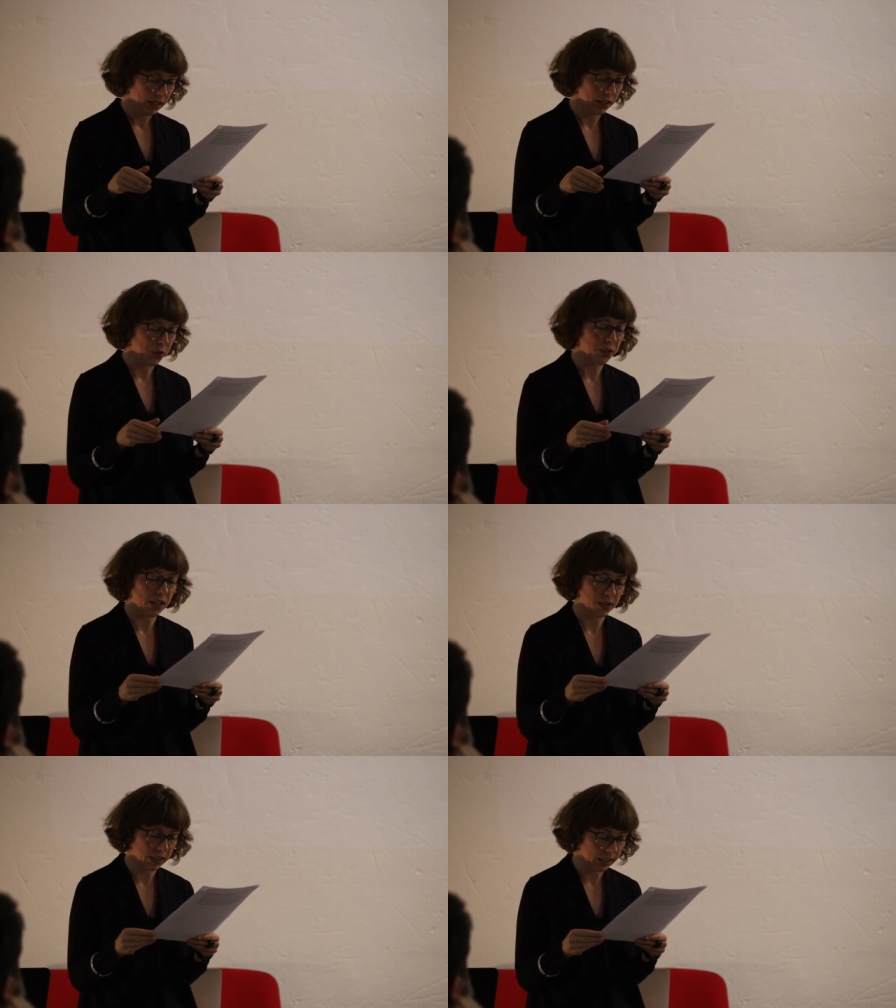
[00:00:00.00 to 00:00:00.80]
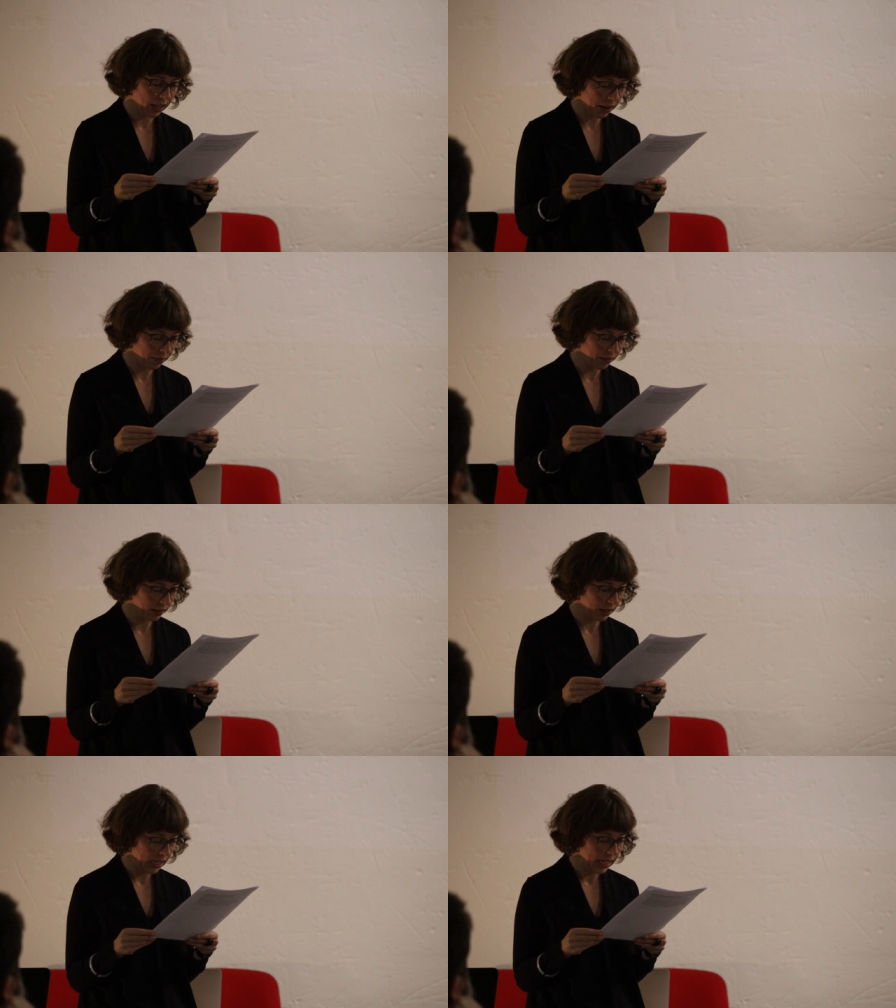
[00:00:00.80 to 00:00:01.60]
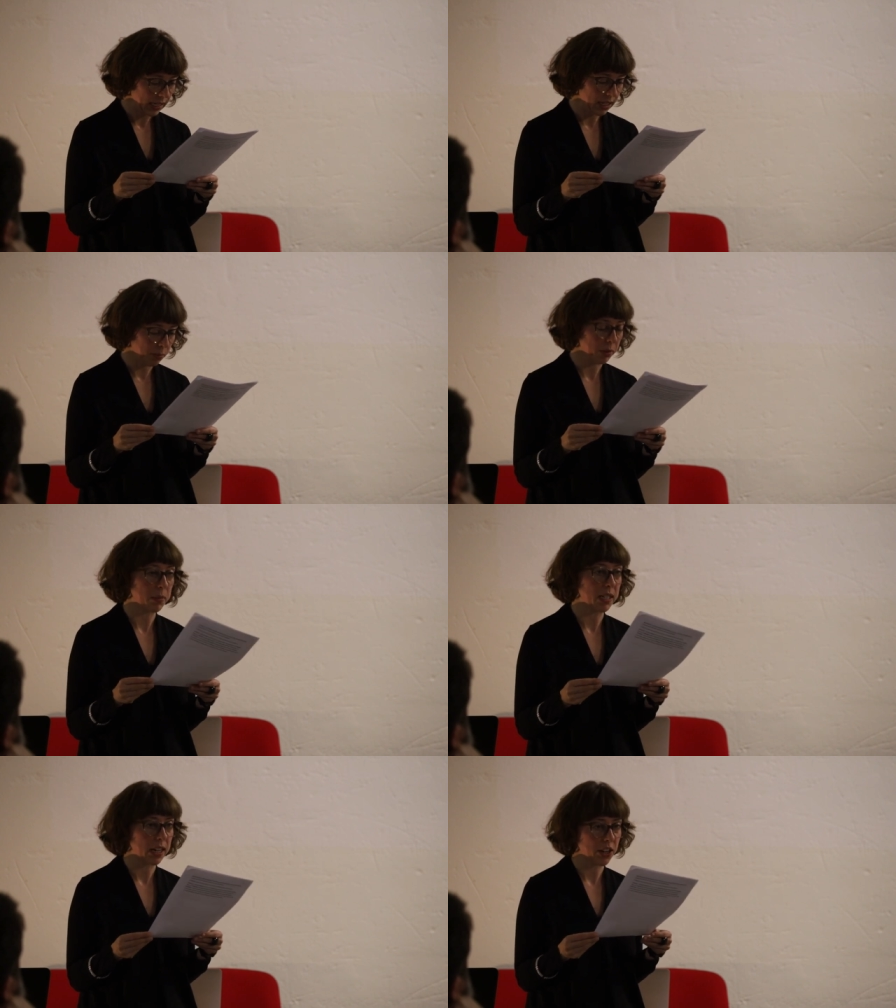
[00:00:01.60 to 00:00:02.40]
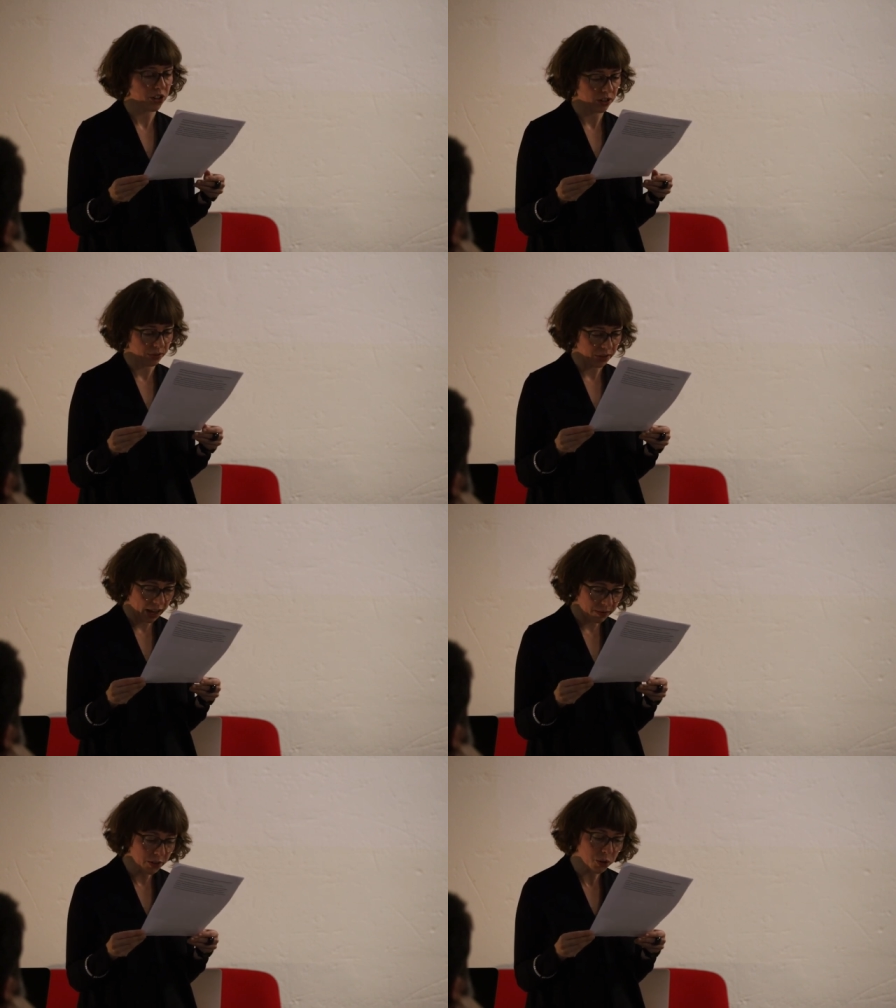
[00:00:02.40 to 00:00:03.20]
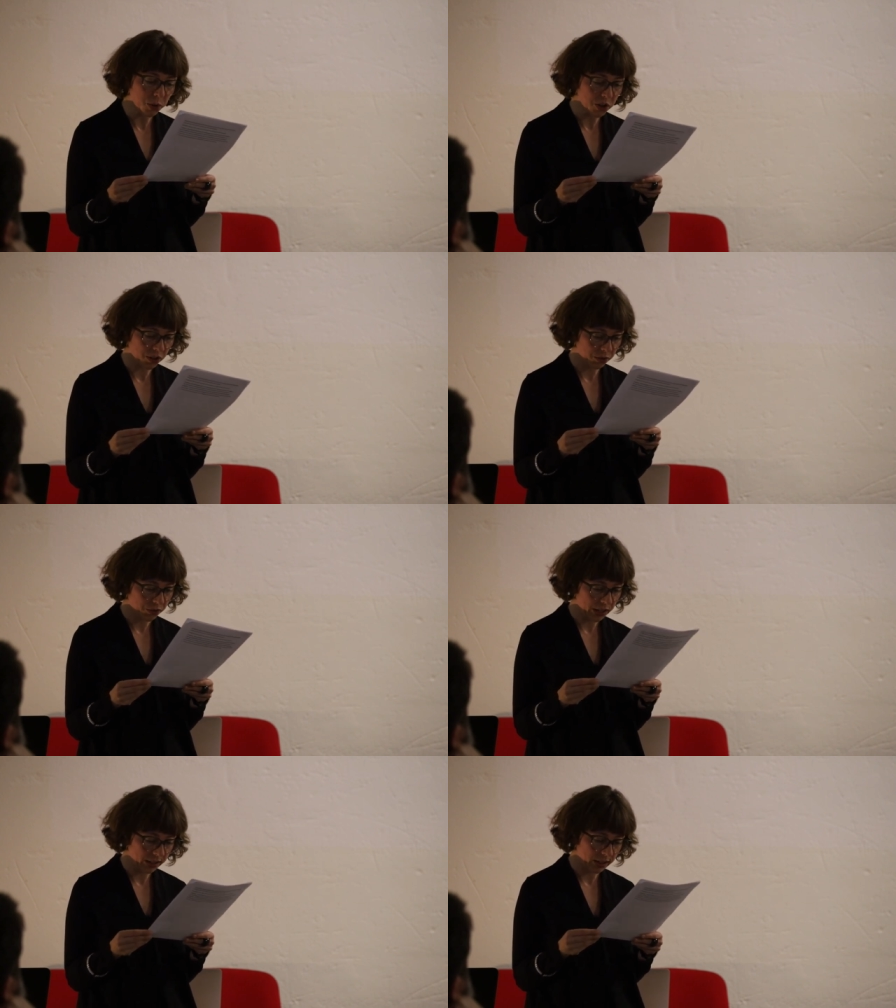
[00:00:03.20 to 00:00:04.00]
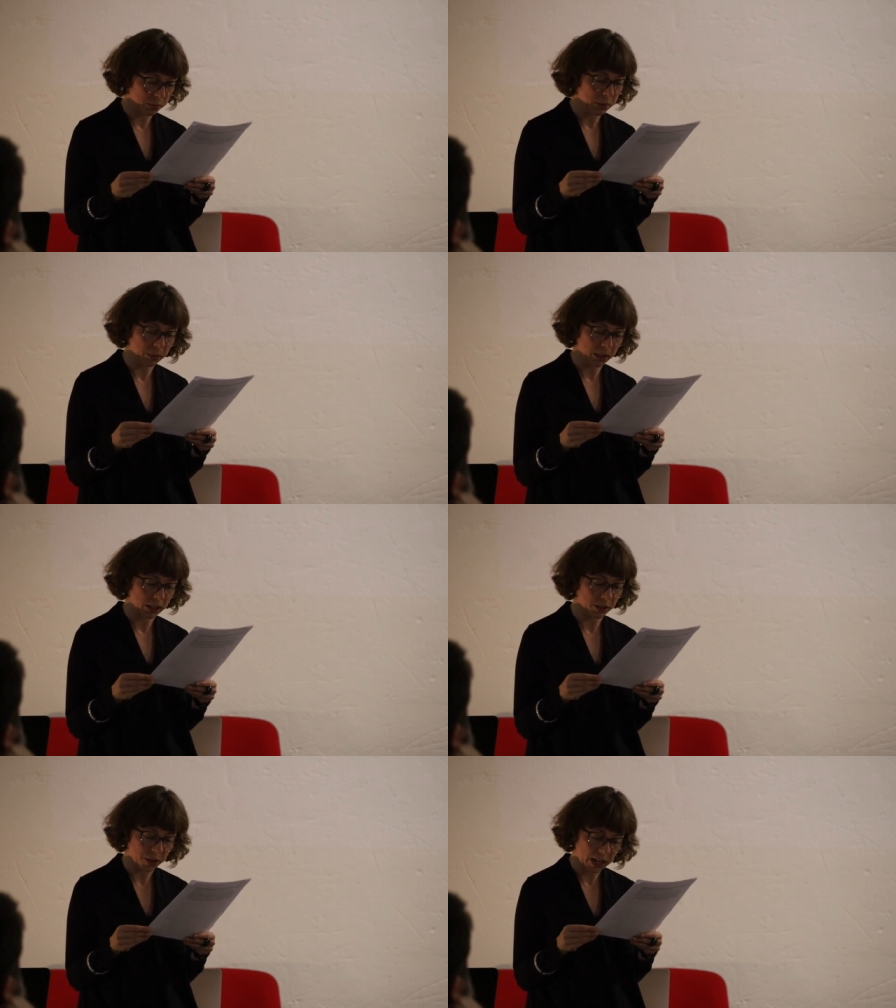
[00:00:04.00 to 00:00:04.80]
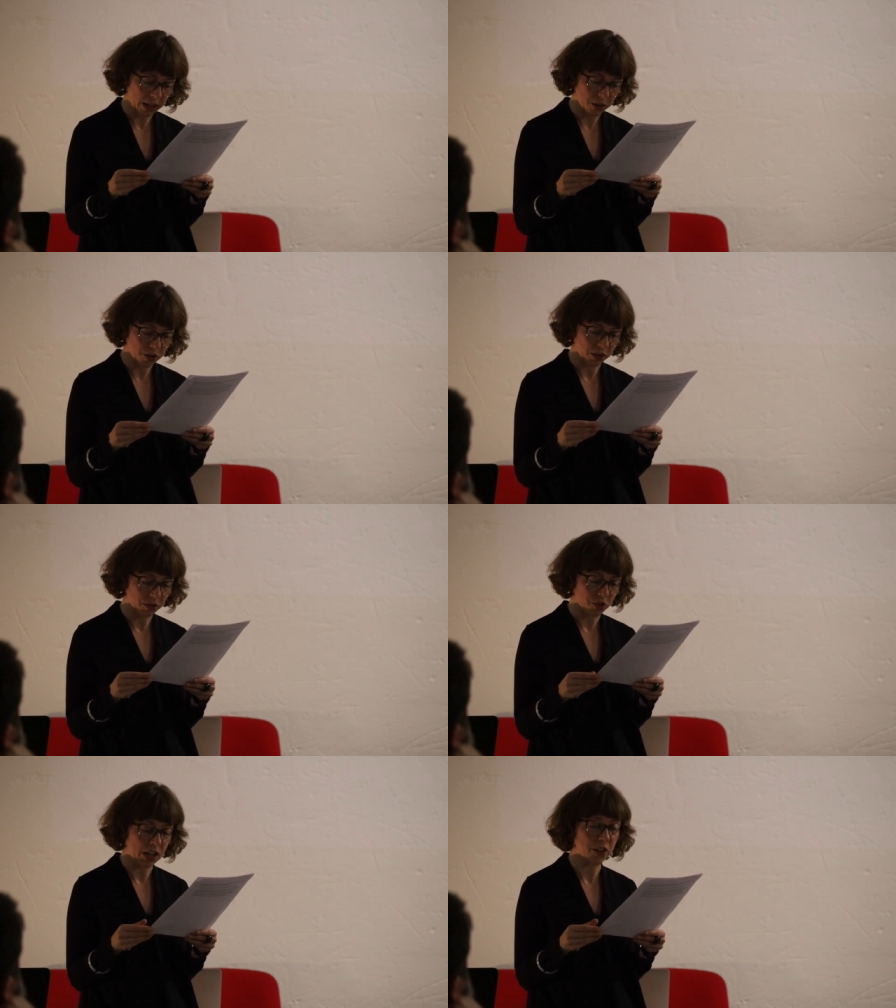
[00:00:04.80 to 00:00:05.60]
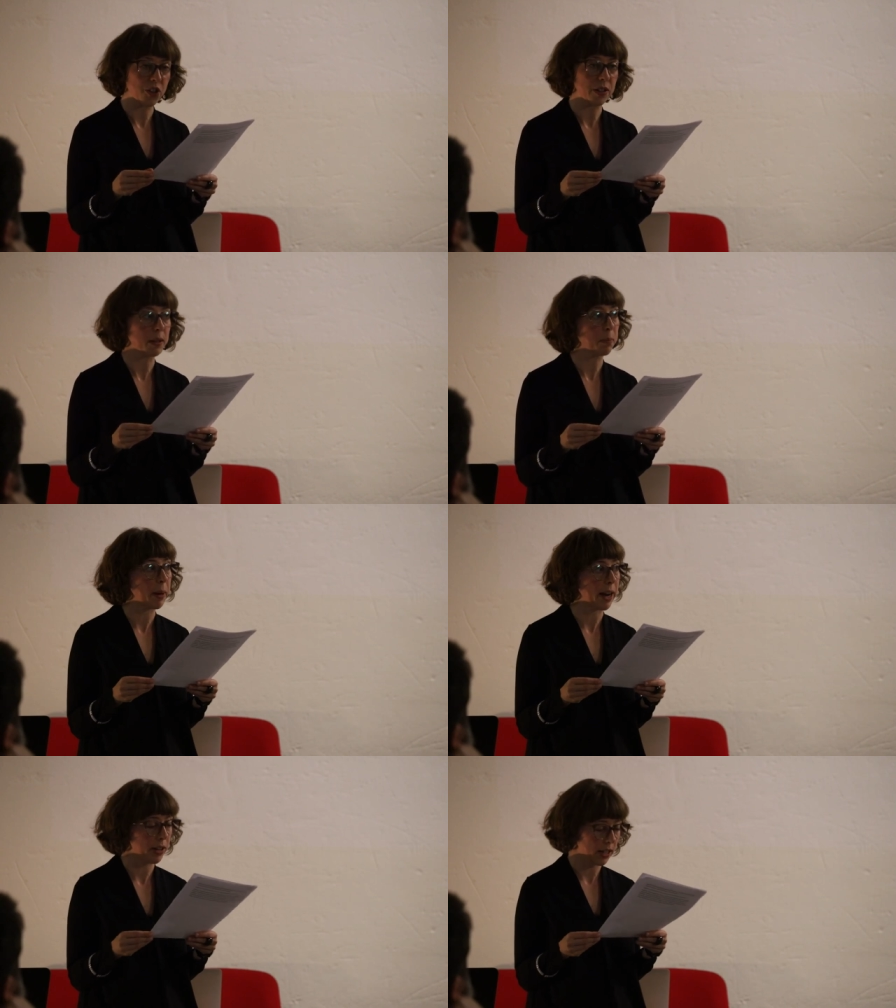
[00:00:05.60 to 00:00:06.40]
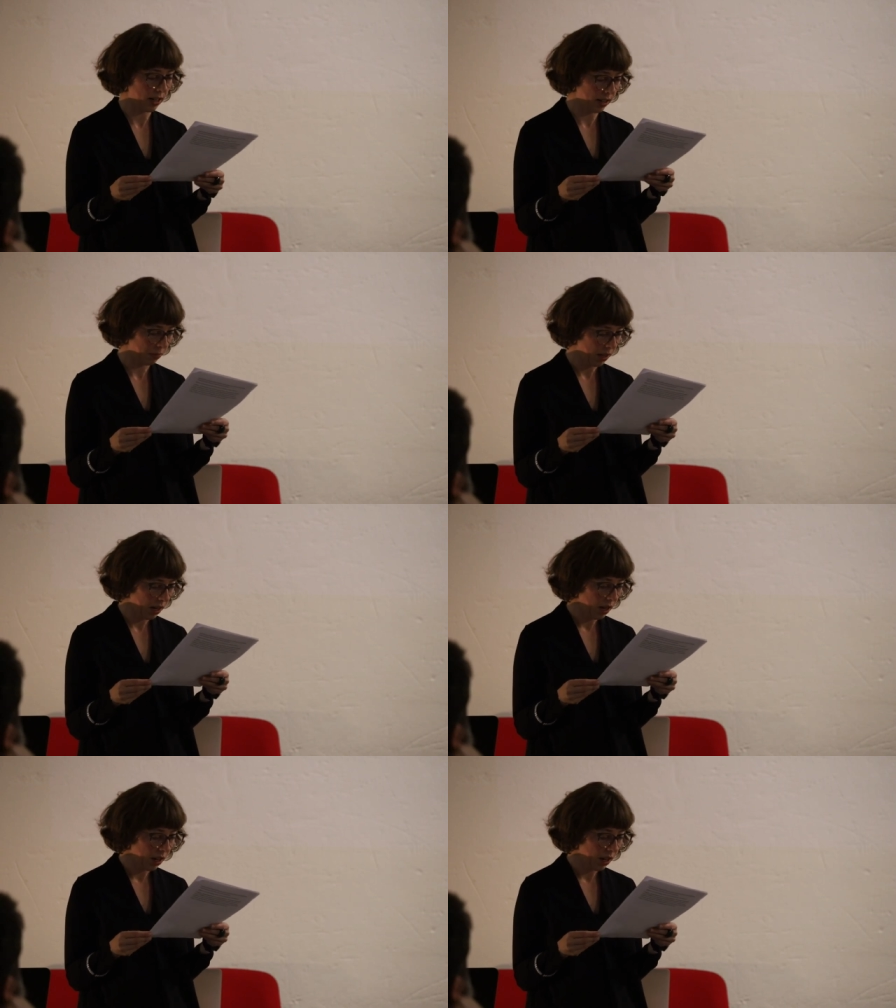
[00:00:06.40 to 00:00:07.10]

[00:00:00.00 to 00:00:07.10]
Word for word: In 2011, the implementation of heavy tuition fees in public education changes the paradigm